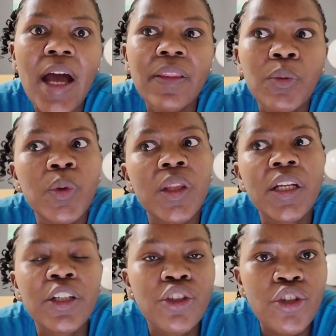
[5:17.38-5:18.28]
And then when
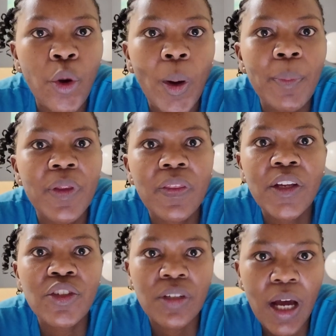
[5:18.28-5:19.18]
they didn't show up, then
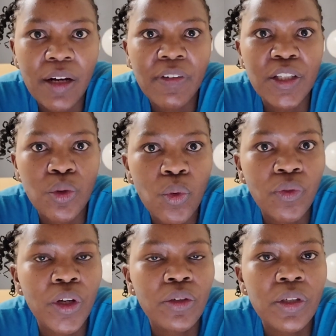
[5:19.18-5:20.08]
they just kind of had to
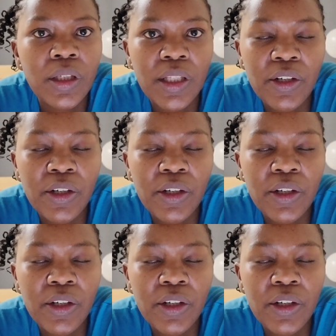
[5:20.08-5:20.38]
offload